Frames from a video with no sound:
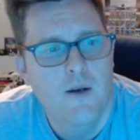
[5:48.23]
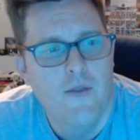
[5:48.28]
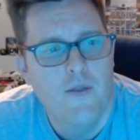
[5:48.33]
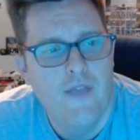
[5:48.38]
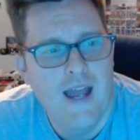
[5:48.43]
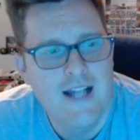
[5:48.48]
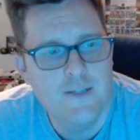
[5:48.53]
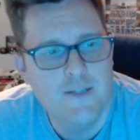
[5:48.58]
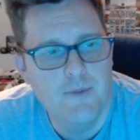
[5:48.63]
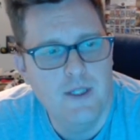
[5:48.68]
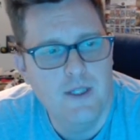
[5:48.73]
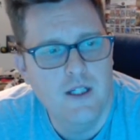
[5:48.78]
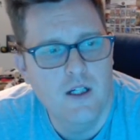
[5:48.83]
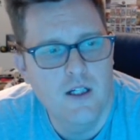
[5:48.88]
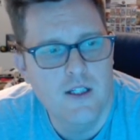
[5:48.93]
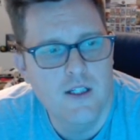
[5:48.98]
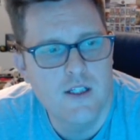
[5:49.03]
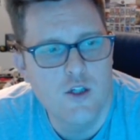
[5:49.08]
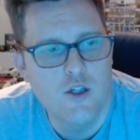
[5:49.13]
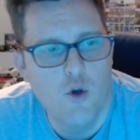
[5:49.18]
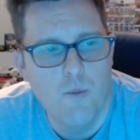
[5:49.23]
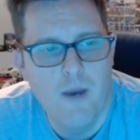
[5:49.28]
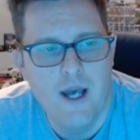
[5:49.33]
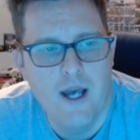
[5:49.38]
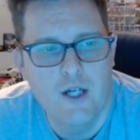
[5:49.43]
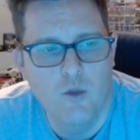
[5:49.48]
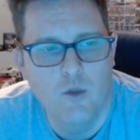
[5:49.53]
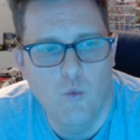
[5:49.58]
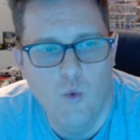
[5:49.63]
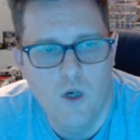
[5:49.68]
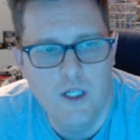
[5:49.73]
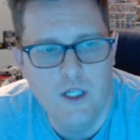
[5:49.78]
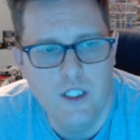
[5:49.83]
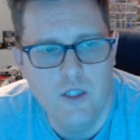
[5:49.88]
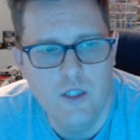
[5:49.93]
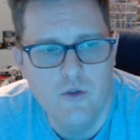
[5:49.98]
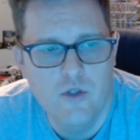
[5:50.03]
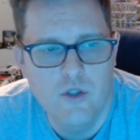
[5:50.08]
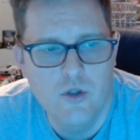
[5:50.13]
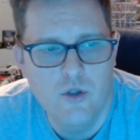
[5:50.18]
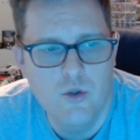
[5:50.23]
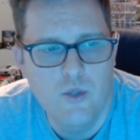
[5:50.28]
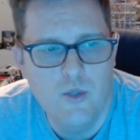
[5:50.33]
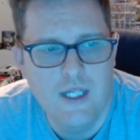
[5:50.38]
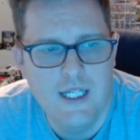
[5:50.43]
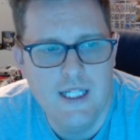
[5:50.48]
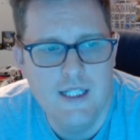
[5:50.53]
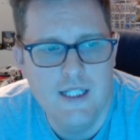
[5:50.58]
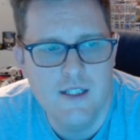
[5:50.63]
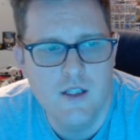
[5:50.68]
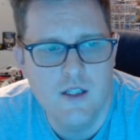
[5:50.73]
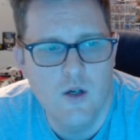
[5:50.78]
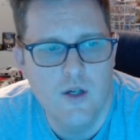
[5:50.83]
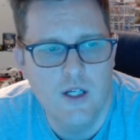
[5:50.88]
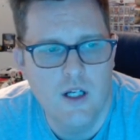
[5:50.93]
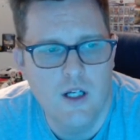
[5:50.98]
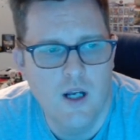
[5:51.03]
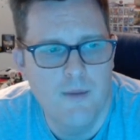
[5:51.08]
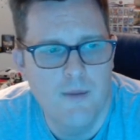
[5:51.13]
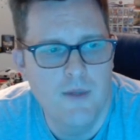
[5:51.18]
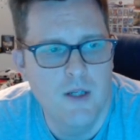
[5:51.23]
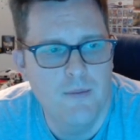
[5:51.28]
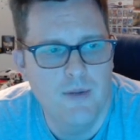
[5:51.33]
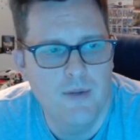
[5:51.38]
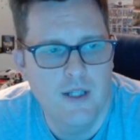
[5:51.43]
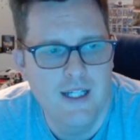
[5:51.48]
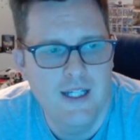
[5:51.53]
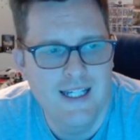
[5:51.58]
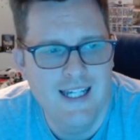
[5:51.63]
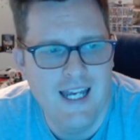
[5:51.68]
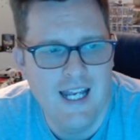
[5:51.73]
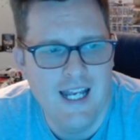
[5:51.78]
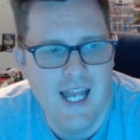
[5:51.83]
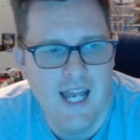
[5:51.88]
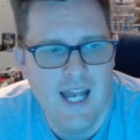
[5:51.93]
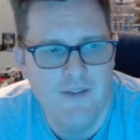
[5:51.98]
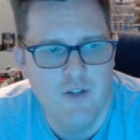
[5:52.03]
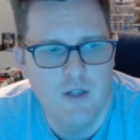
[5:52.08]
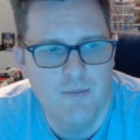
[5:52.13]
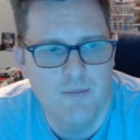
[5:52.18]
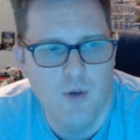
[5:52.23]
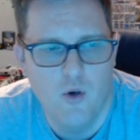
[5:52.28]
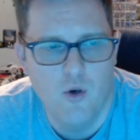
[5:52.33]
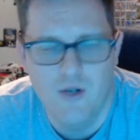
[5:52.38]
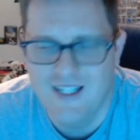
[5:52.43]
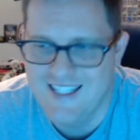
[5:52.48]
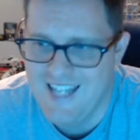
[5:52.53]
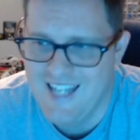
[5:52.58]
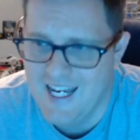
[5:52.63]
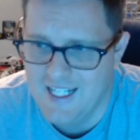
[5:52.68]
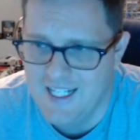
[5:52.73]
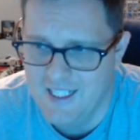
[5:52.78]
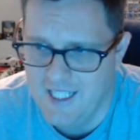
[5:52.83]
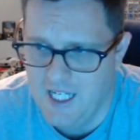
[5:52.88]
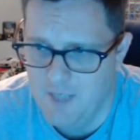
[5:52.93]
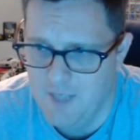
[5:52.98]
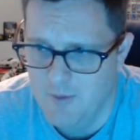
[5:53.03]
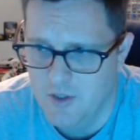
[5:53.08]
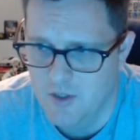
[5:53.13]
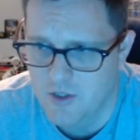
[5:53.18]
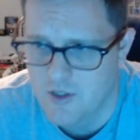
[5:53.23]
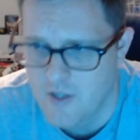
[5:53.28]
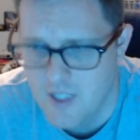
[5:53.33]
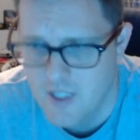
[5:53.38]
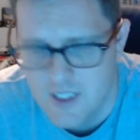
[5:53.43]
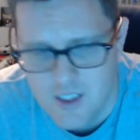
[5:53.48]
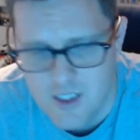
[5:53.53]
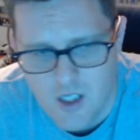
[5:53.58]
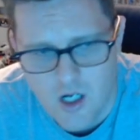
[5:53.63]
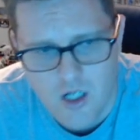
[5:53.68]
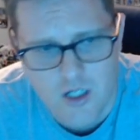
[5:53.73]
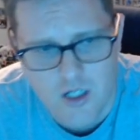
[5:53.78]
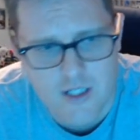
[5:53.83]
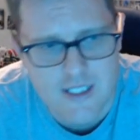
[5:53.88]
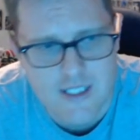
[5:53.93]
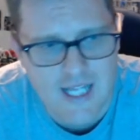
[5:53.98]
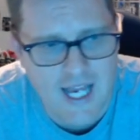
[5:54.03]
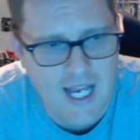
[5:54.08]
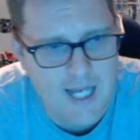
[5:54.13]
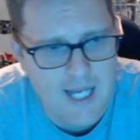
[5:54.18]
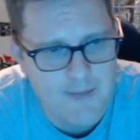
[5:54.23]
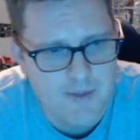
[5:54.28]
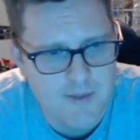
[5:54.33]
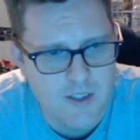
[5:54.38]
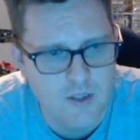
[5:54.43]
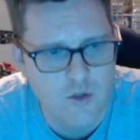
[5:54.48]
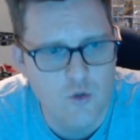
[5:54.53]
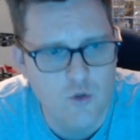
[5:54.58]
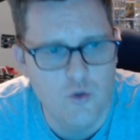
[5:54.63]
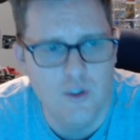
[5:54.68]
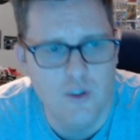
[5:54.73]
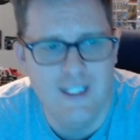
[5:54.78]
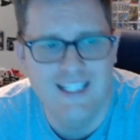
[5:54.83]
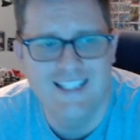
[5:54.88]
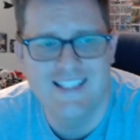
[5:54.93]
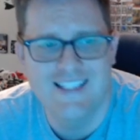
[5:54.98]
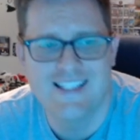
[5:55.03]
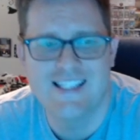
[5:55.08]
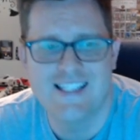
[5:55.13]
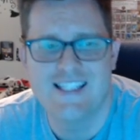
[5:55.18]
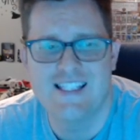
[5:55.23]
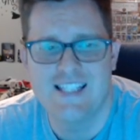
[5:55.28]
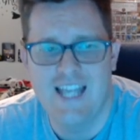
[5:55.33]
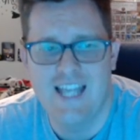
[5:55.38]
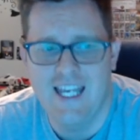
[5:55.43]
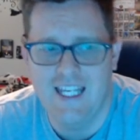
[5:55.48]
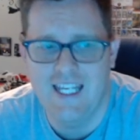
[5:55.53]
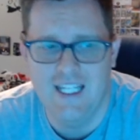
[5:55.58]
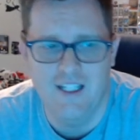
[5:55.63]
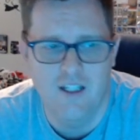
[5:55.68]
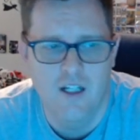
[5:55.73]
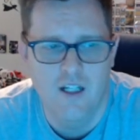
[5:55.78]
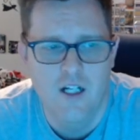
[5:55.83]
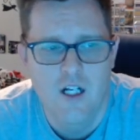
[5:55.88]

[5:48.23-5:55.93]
That's because no matter what you do, he's going to come into play and have your opponent take a damage. This card is absolutely insane.